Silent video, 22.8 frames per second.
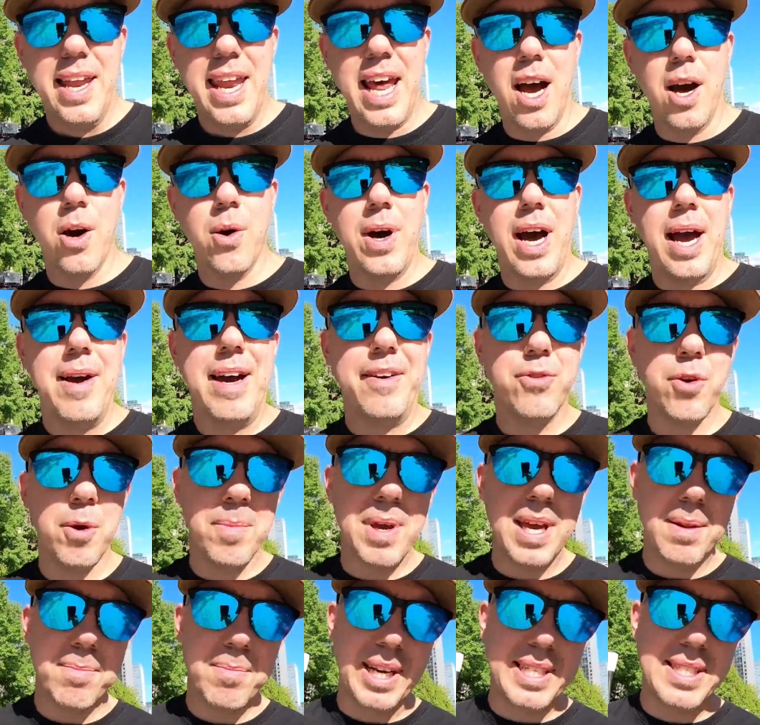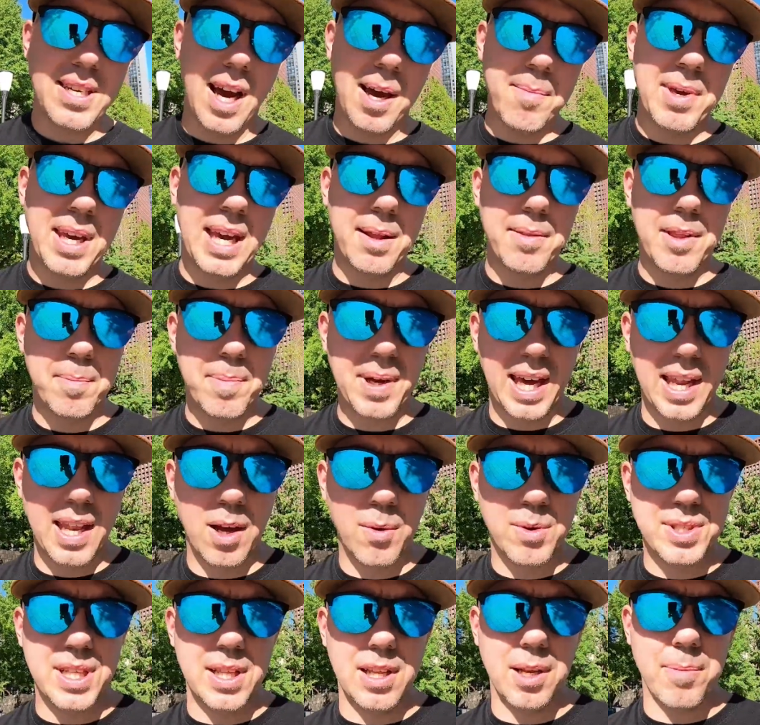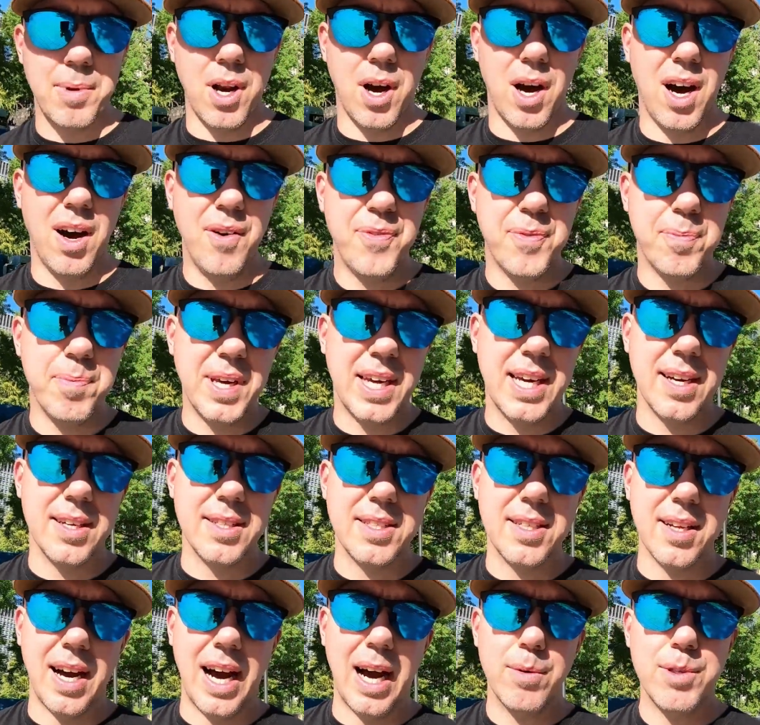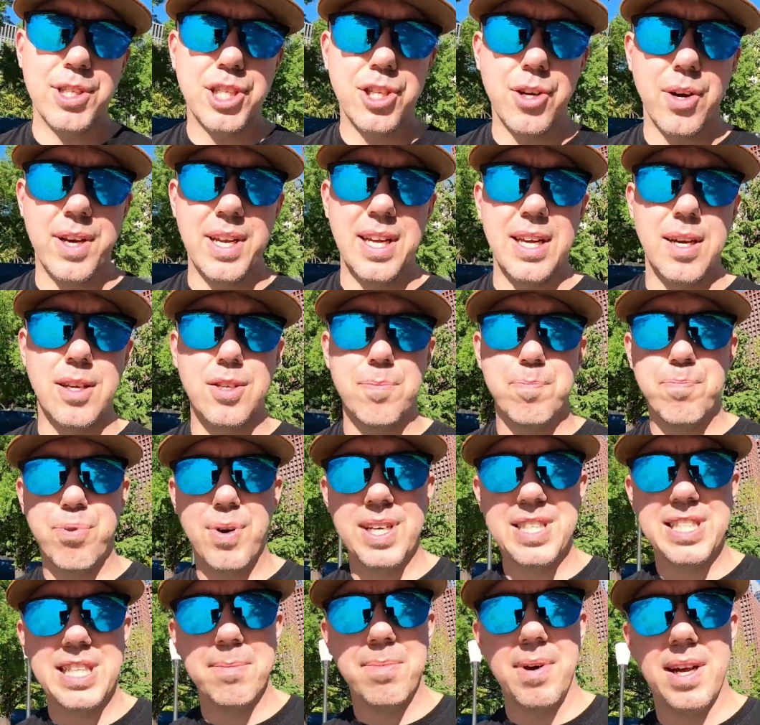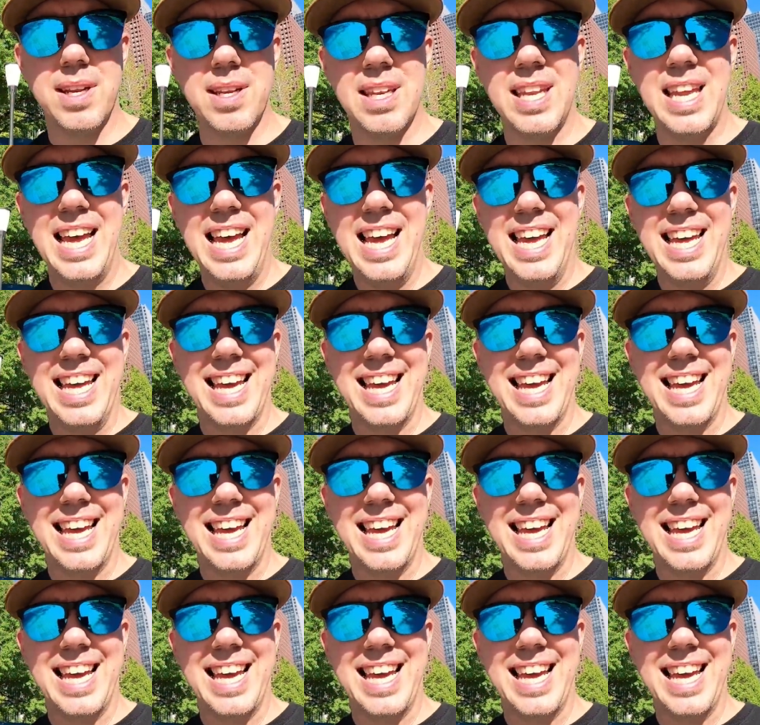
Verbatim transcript: Now, I have to admit, my timing at the beginning was a little bit off because I was trying to press the button